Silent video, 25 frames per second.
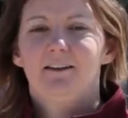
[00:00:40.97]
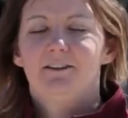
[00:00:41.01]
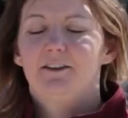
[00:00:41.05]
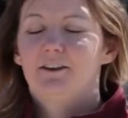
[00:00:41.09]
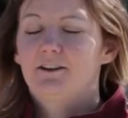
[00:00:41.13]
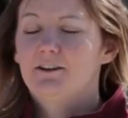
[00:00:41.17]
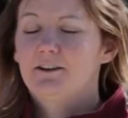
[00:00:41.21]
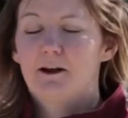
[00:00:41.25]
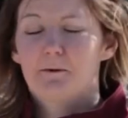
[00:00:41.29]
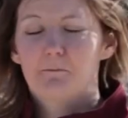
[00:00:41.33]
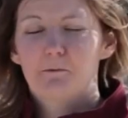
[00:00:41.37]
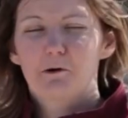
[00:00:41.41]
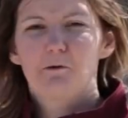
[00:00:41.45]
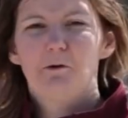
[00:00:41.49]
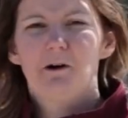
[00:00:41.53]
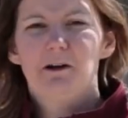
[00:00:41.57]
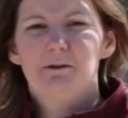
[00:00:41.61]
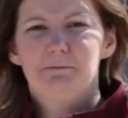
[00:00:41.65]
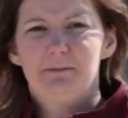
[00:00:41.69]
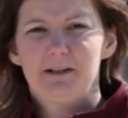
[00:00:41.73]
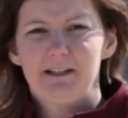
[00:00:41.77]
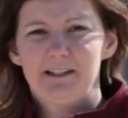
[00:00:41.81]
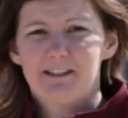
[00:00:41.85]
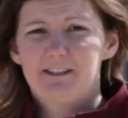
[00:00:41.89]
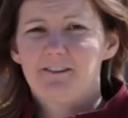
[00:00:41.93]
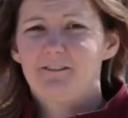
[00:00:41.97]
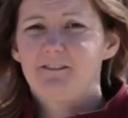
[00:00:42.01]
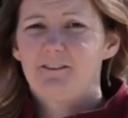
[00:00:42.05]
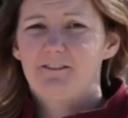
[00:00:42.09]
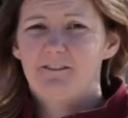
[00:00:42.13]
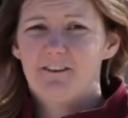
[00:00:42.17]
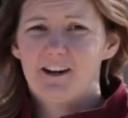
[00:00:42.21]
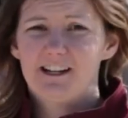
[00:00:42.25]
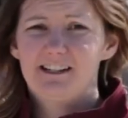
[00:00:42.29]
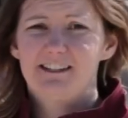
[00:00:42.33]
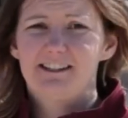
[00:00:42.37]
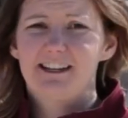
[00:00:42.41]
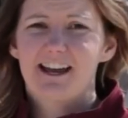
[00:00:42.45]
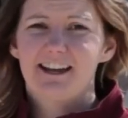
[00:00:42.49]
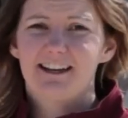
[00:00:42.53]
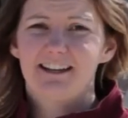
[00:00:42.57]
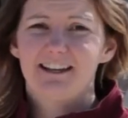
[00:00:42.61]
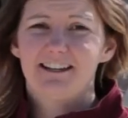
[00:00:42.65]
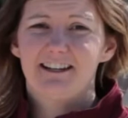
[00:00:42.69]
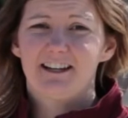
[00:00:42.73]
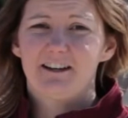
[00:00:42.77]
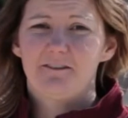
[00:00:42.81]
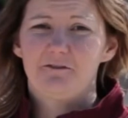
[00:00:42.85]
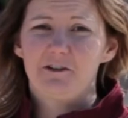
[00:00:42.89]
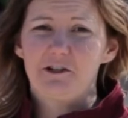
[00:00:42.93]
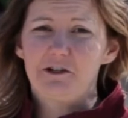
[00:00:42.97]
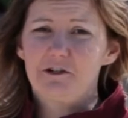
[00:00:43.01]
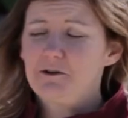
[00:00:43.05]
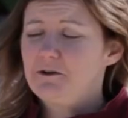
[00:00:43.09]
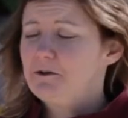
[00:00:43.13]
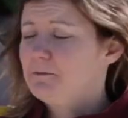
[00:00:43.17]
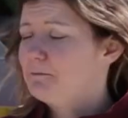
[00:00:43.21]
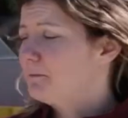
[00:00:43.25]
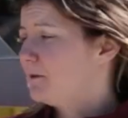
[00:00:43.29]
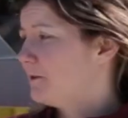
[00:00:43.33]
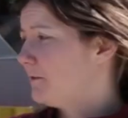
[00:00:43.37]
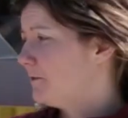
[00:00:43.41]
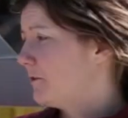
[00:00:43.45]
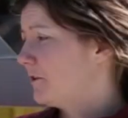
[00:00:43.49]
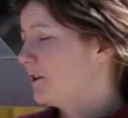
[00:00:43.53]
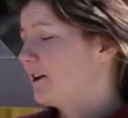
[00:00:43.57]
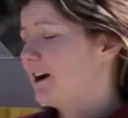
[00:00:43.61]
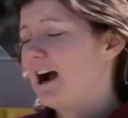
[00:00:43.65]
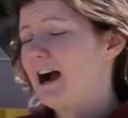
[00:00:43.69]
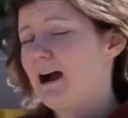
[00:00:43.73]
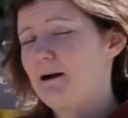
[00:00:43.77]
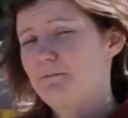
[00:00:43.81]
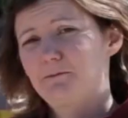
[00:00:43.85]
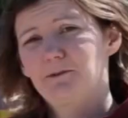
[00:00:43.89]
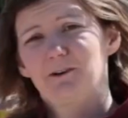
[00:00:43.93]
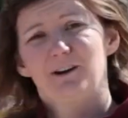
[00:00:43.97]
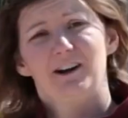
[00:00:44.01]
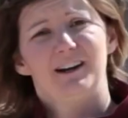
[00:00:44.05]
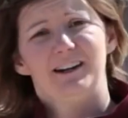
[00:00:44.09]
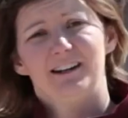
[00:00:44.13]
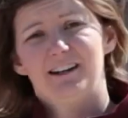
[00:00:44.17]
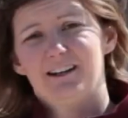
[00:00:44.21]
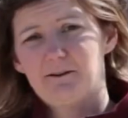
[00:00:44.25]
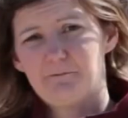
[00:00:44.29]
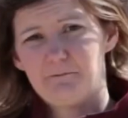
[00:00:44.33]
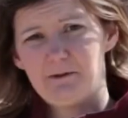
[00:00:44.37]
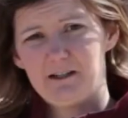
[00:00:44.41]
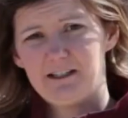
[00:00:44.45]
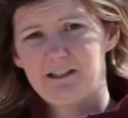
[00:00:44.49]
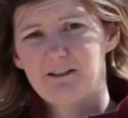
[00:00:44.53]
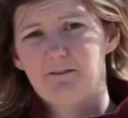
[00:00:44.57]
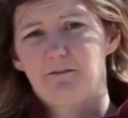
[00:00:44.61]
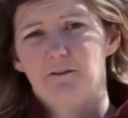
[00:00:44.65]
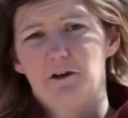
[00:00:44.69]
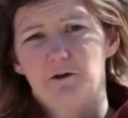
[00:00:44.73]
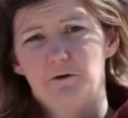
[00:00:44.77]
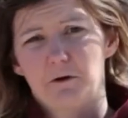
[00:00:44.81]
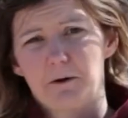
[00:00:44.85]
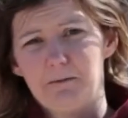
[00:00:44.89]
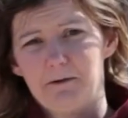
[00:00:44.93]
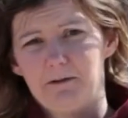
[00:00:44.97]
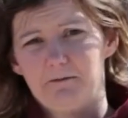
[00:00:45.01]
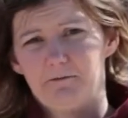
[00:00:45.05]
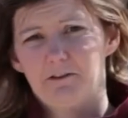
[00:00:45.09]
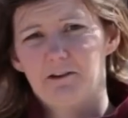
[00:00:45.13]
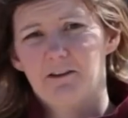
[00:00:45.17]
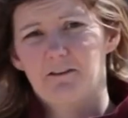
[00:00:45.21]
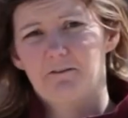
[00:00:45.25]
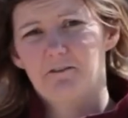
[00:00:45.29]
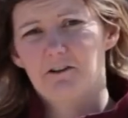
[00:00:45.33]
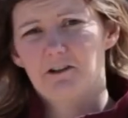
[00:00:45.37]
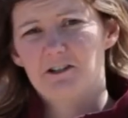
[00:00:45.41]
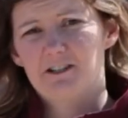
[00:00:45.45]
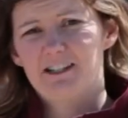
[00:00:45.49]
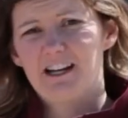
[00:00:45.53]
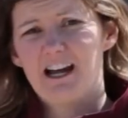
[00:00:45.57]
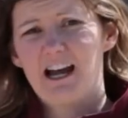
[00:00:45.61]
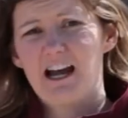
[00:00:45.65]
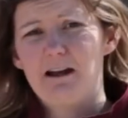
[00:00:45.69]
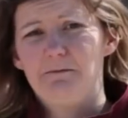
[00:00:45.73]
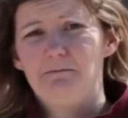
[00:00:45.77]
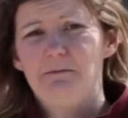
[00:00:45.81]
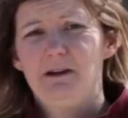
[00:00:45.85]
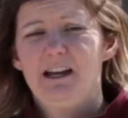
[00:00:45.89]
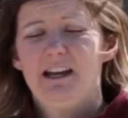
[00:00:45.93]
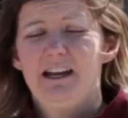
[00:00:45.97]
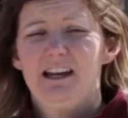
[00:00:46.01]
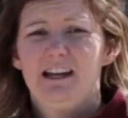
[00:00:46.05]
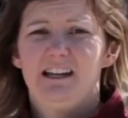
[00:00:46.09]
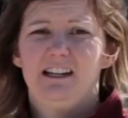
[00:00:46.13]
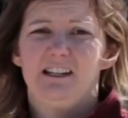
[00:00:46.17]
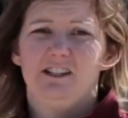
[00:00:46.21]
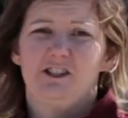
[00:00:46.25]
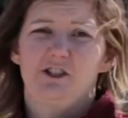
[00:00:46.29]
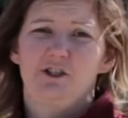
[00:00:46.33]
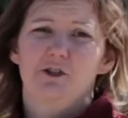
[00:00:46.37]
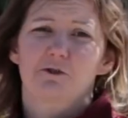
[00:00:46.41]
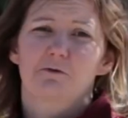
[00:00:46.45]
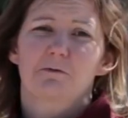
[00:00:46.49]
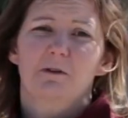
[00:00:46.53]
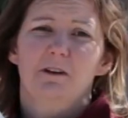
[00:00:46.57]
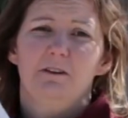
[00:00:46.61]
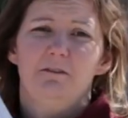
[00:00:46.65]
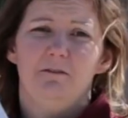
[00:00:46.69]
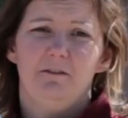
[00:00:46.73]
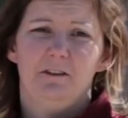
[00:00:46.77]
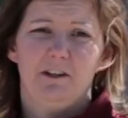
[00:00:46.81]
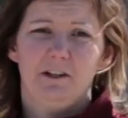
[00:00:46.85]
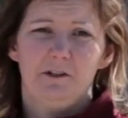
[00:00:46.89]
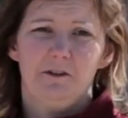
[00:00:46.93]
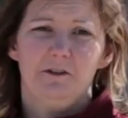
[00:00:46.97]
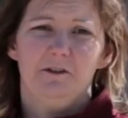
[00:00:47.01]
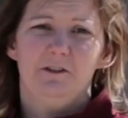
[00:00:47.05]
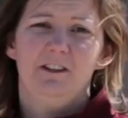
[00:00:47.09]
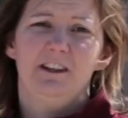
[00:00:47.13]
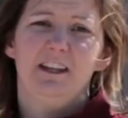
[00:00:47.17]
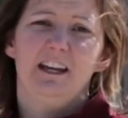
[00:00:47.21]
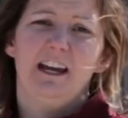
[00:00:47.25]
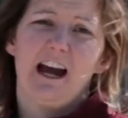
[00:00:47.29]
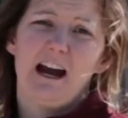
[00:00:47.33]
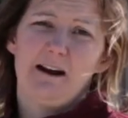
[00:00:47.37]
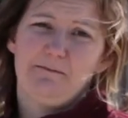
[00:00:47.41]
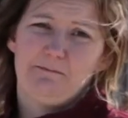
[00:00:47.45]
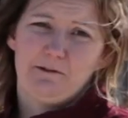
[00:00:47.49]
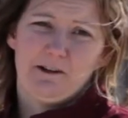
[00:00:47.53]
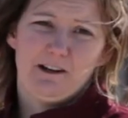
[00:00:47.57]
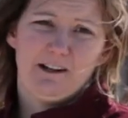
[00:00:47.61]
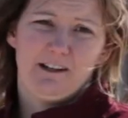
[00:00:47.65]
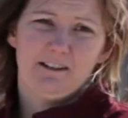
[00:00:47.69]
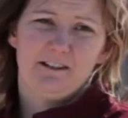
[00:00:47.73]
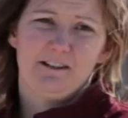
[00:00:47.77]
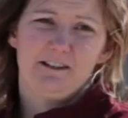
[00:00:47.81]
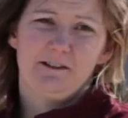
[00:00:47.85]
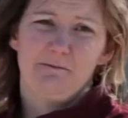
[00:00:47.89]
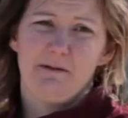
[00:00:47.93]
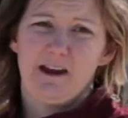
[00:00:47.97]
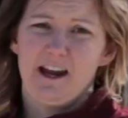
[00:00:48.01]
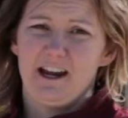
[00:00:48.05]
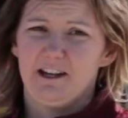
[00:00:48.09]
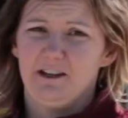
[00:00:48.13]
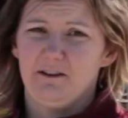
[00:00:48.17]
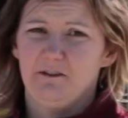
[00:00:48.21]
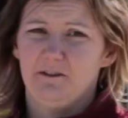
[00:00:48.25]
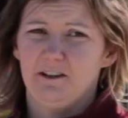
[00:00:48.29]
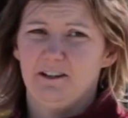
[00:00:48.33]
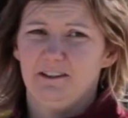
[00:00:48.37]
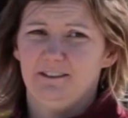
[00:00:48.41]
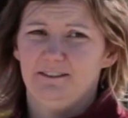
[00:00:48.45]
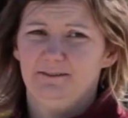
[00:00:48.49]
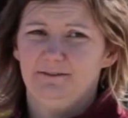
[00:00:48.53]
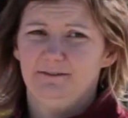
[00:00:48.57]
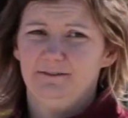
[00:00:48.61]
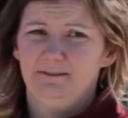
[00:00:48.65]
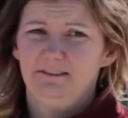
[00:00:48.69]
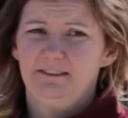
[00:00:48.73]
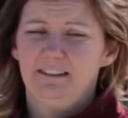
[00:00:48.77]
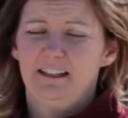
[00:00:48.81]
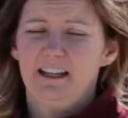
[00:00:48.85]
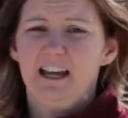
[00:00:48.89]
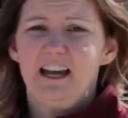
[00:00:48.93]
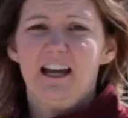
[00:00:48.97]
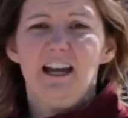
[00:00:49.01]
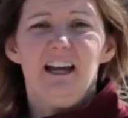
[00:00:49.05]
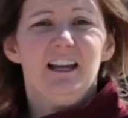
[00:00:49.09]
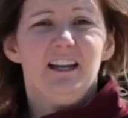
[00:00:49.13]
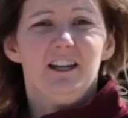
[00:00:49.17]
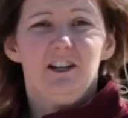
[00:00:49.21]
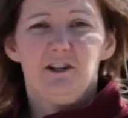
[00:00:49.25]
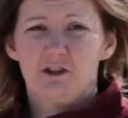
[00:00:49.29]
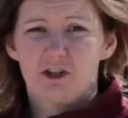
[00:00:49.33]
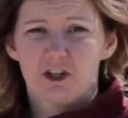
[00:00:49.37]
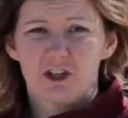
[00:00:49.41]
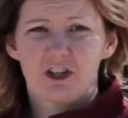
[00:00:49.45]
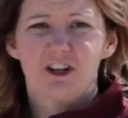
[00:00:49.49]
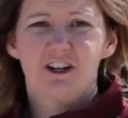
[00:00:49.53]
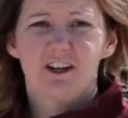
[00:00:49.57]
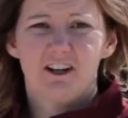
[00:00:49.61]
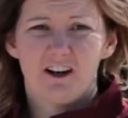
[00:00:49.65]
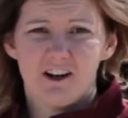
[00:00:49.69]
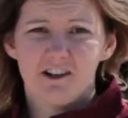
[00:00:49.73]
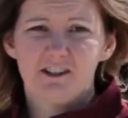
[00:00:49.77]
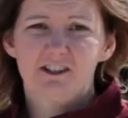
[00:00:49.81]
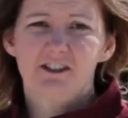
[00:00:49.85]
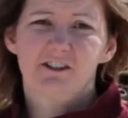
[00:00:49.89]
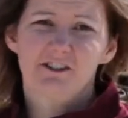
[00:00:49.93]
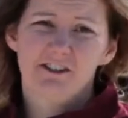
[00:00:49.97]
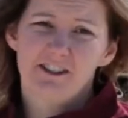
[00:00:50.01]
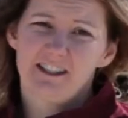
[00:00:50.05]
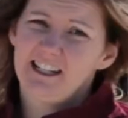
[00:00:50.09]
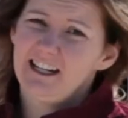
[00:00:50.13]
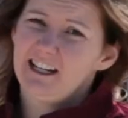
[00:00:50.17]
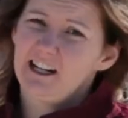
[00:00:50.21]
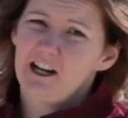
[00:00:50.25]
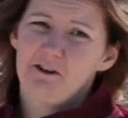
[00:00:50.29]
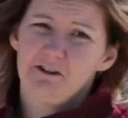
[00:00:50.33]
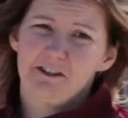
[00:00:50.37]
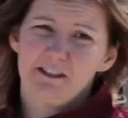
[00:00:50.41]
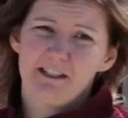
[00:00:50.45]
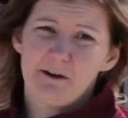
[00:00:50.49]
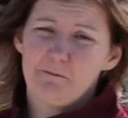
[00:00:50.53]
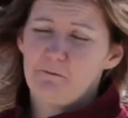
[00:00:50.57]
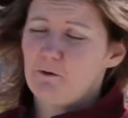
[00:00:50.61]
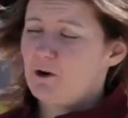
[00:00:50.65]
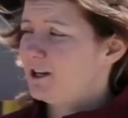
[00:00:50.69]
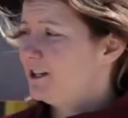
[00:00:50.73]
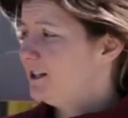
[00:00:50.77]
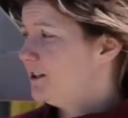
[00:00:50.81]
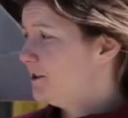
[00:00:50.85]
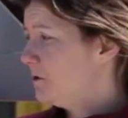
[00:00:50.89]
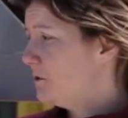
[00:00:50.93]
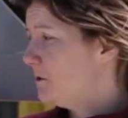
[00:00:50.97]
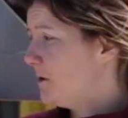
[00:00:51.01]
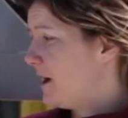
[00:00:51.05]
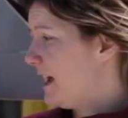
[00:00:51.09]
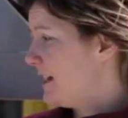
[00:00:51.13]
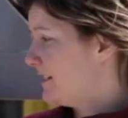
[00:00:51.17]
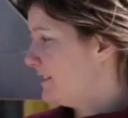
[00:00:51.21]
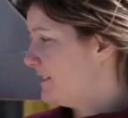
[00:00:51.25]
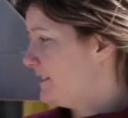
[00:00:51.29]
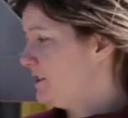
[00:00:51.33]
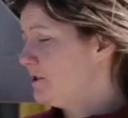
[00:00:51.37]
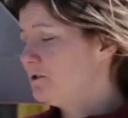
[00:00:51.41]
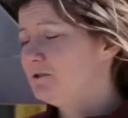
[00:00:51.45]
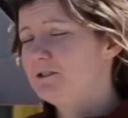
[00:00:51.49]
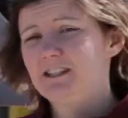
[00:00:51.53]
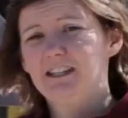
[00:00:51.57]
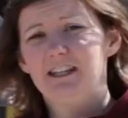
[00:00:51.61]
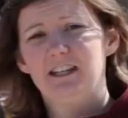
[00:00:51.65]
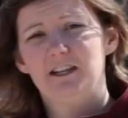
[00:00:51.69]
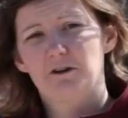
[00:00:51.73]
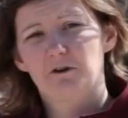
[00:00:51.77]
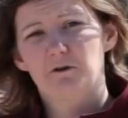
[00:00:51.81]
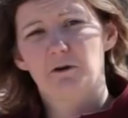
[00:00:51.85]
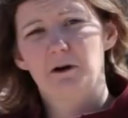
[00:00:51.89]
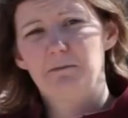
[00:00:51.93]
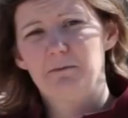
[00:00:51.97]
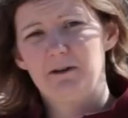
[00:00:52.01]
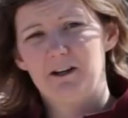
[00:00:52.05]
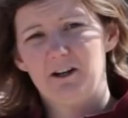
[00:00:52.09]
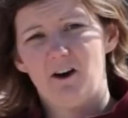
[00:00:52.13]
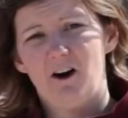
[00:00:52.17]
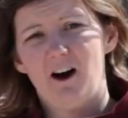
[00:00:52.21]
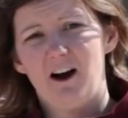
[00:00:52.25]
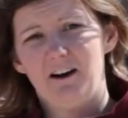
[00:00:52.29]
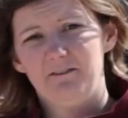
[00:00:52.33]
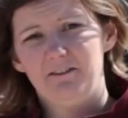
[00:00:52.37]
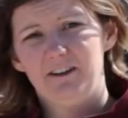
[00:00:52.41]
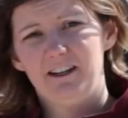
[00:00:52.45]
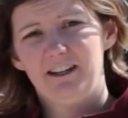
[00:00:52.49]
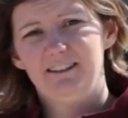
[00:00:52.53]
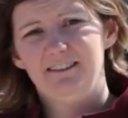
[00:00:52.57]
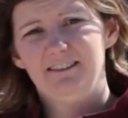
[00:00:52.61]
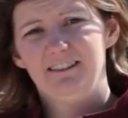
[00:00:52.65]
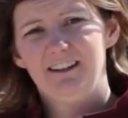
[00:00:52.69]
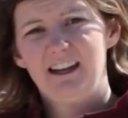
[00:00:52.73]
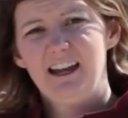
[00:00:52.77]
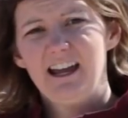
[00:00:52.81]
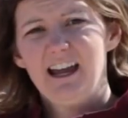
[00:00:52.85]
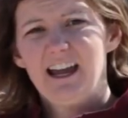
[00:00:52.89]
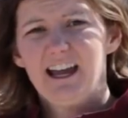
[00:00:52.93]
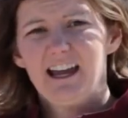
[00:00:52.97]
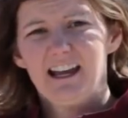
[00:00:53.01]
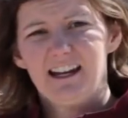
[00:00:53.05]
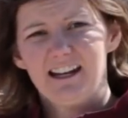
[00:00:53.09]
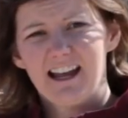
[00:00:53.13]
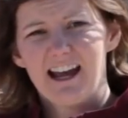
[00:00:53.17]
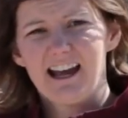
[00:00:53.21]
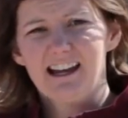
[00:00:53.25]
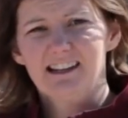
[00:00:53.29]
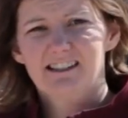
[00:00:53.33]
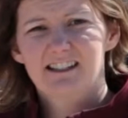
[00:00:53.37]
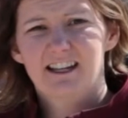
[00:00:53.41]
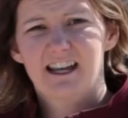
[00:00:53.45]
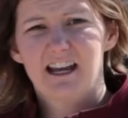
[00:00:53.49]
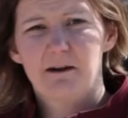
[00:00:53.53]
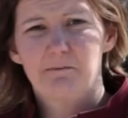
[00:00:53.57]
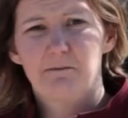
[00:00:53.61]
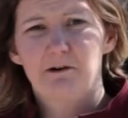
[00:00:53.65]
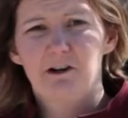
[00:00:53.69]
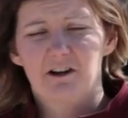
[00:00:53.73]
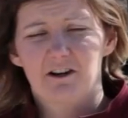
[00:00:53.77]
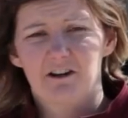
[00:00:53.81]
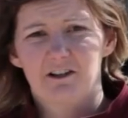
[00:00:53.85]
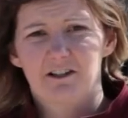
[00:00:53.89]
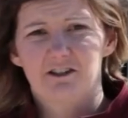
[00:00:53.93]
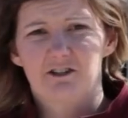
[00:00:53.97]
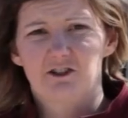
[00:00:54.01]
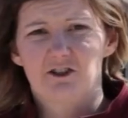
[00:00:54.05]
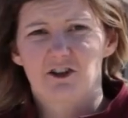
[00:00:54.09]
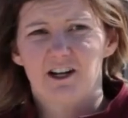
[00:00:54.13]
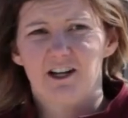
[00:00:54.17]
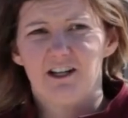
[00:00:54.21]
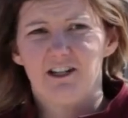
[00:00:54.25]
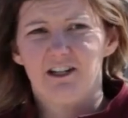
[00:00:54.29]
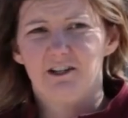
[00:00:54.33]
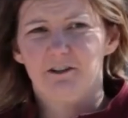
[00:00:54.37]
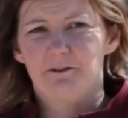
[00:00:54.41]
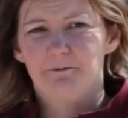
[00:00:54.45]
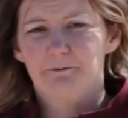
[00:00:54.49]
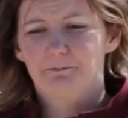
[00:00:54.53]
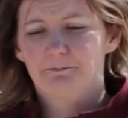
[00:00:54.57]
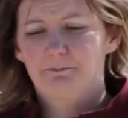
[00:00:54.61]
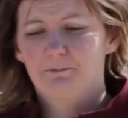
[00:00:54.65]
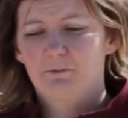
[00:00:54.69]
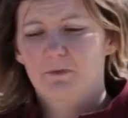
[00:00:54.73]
The number one piece of advice I can give you before operating a piece of equipment for the first time is to review the operator's manual. You should also seek out someone who has used the equipment often and ask him or her to train you.